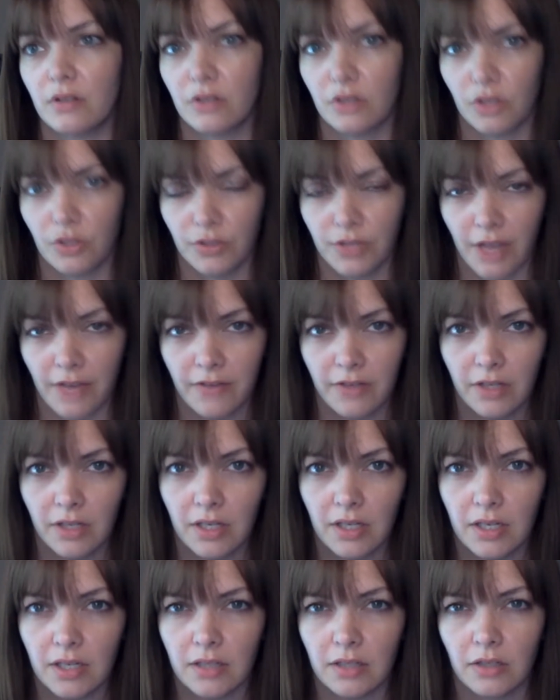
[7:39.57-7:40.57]
you definitely
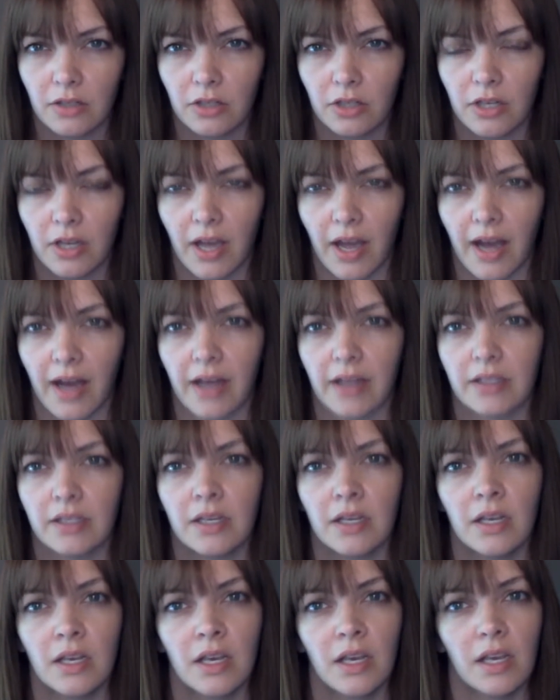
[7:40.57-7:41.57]
need to look at,
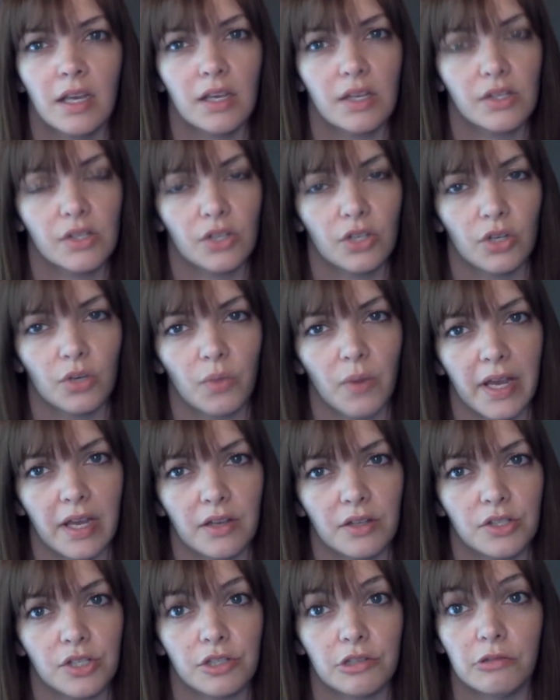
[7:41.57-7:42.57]
is there a
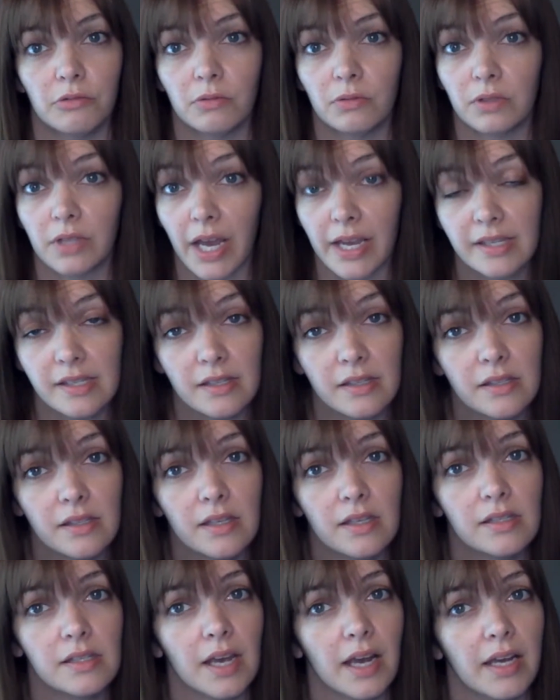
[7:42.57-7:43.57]
way to license
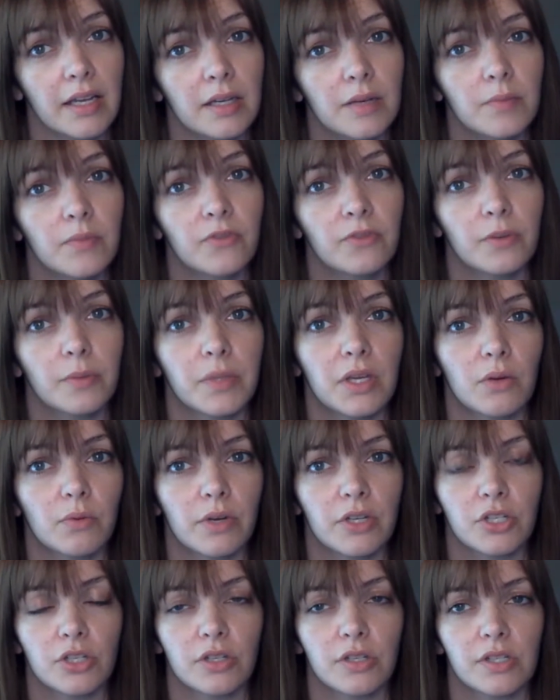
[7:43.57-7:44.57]
this item from the
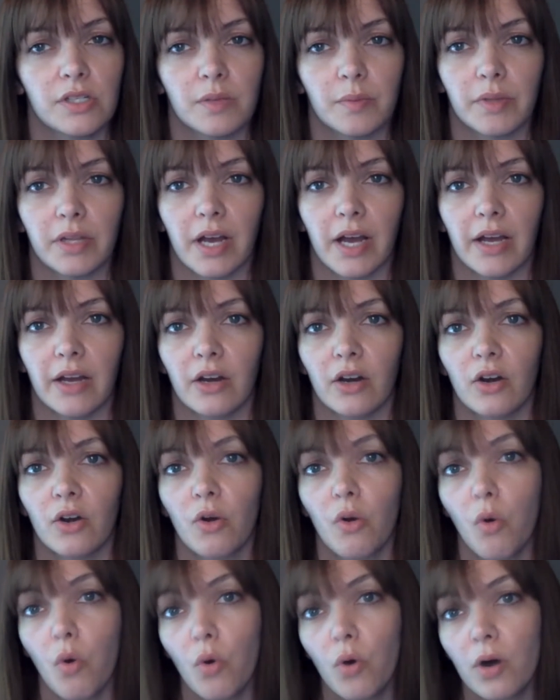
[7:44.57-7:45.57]
original supplier,
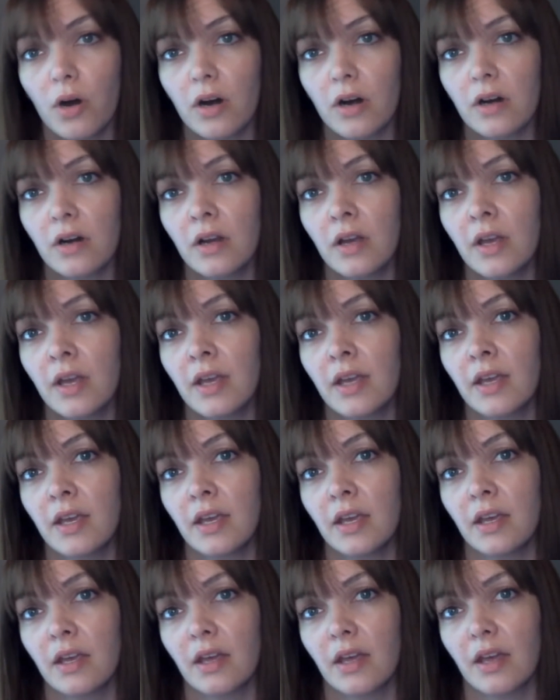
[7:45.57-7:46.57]
or
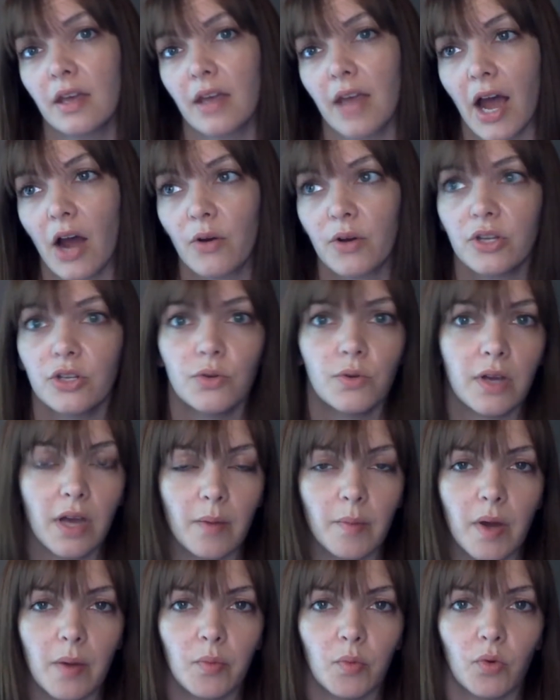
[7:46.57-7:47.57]
how can you
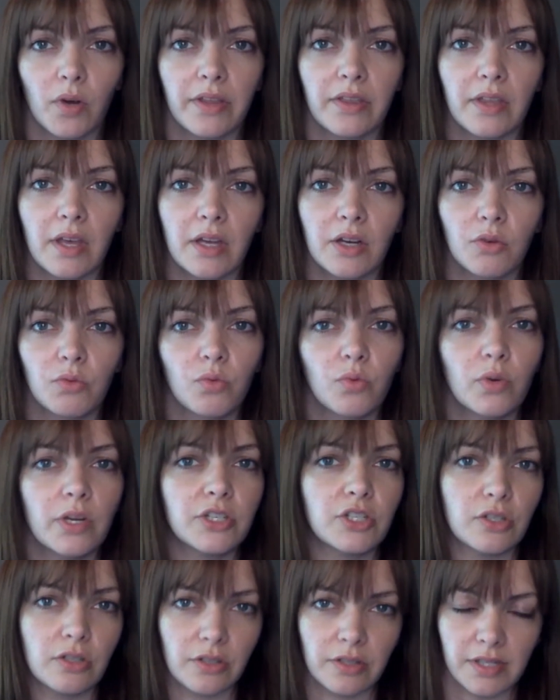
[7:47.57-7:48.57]
come up with an
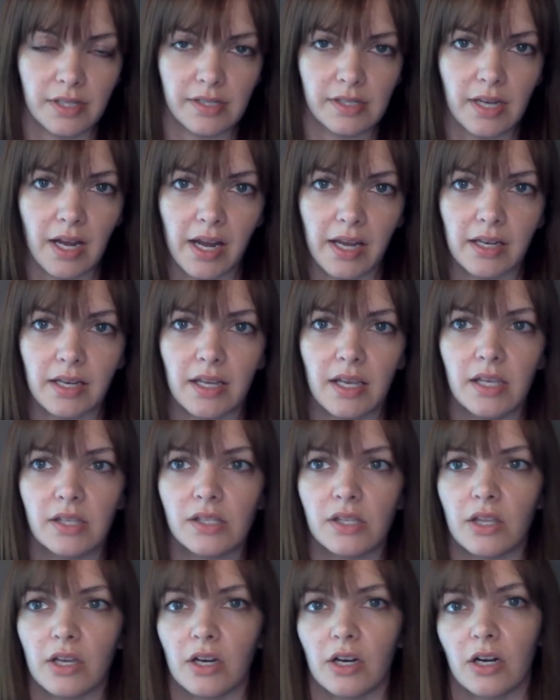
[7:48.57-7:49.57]
original design? Is
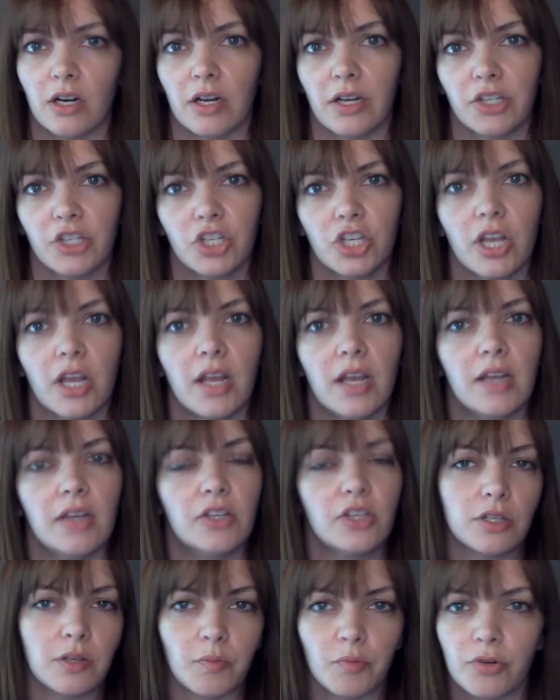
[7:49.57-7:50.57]
there a change,
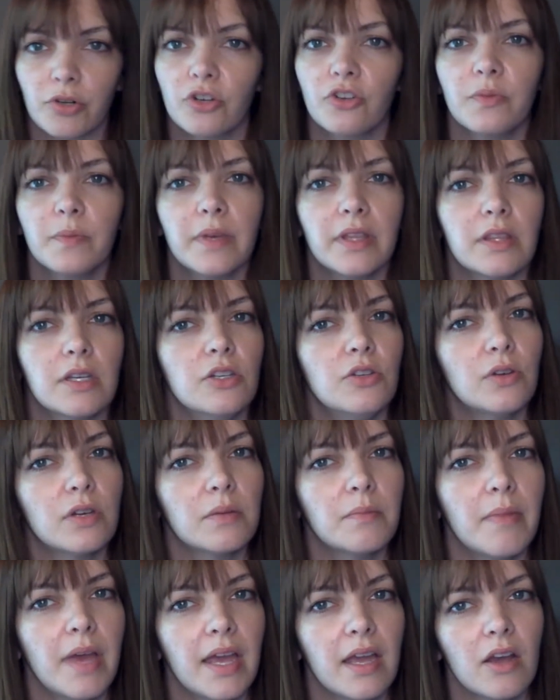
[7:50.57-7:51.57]
an improvement that you can
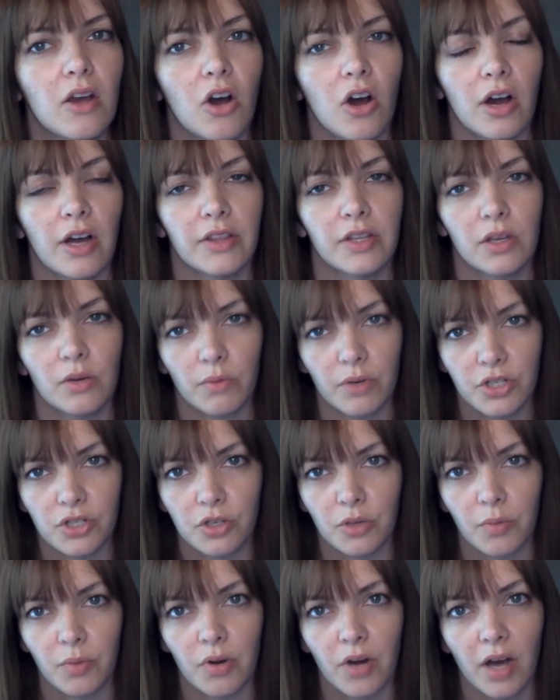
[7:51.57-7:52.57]
make on the
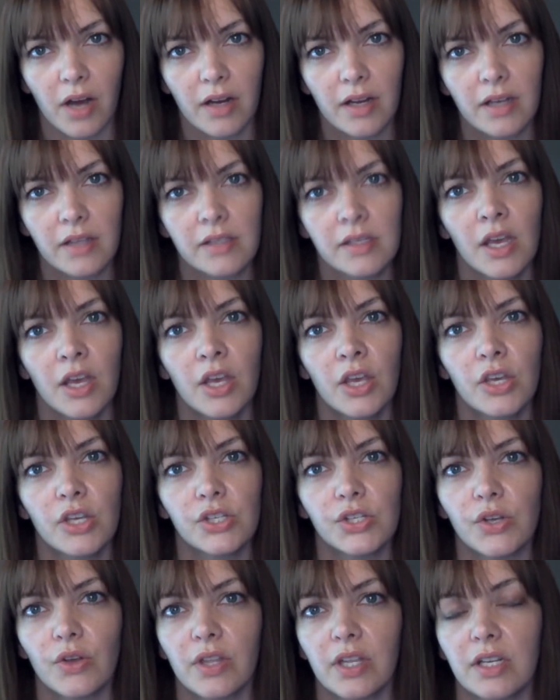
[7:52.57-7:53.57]
original product
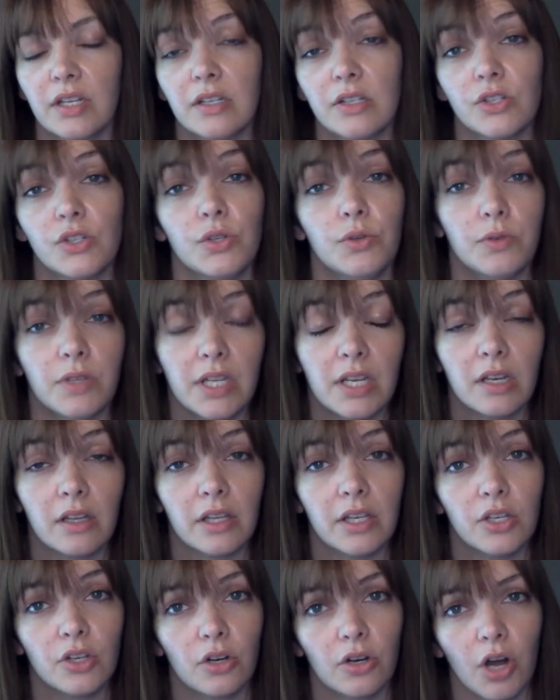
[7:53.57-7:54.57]
so that it is
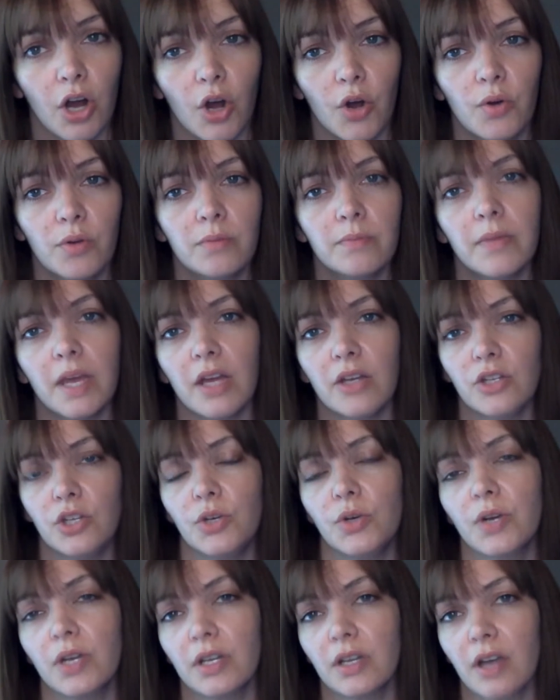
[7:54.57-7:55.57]
uniquely your own and you
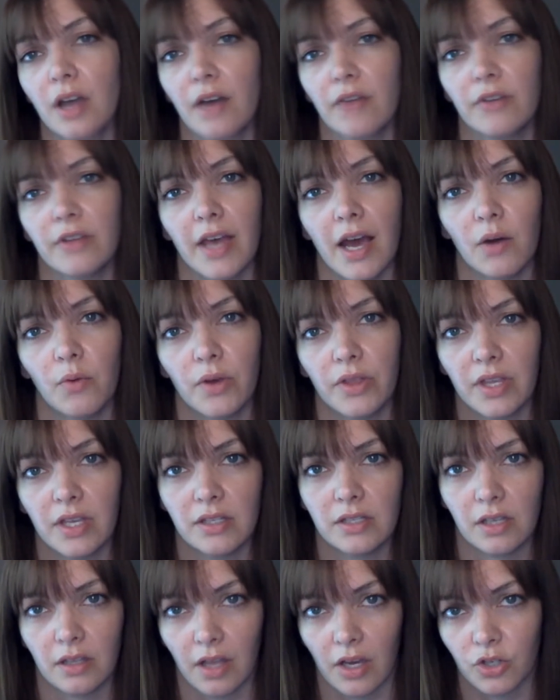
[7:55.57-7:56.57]
can cover that with
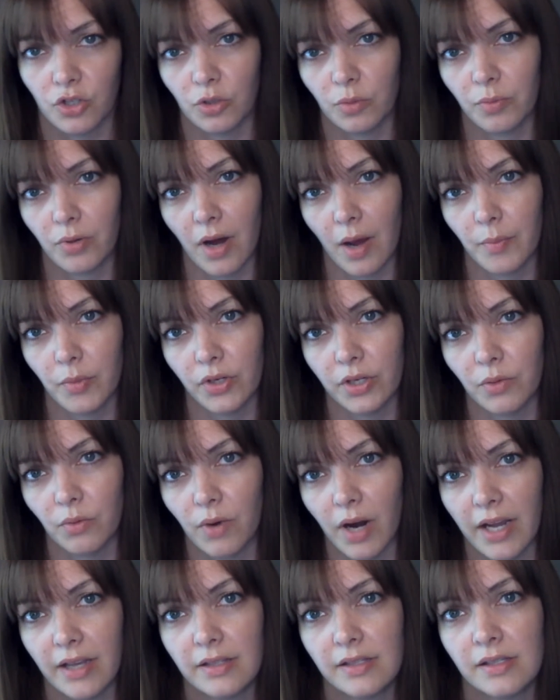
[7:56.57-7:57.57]
intellectual property
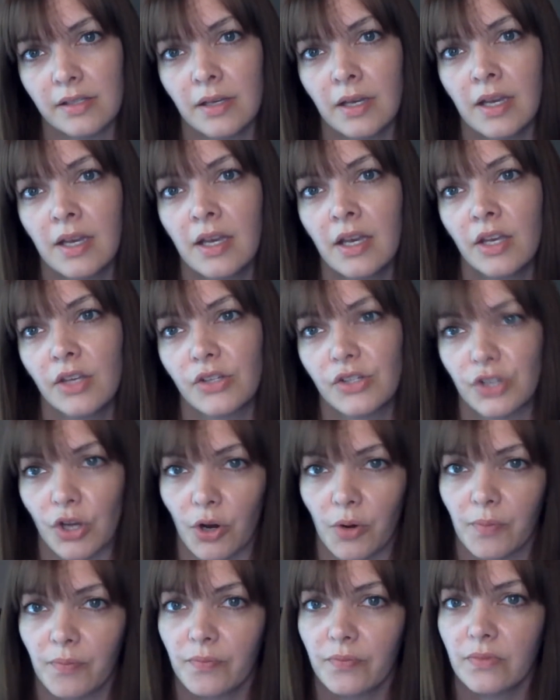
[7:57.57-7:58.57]
rights? So
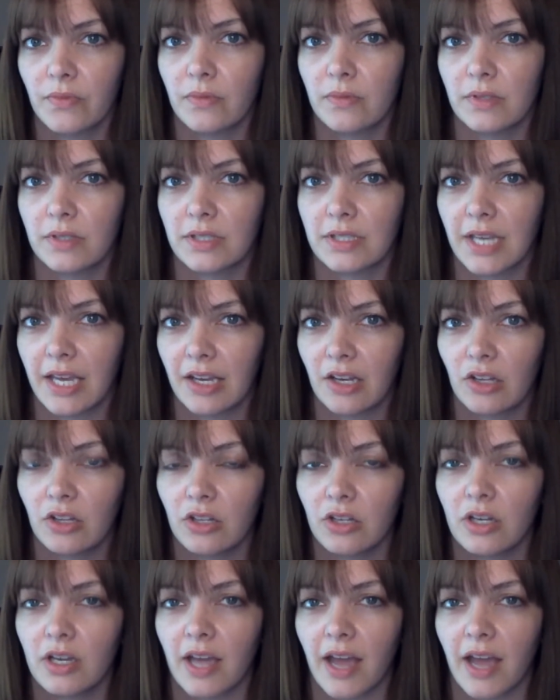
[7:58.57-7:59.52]
take a look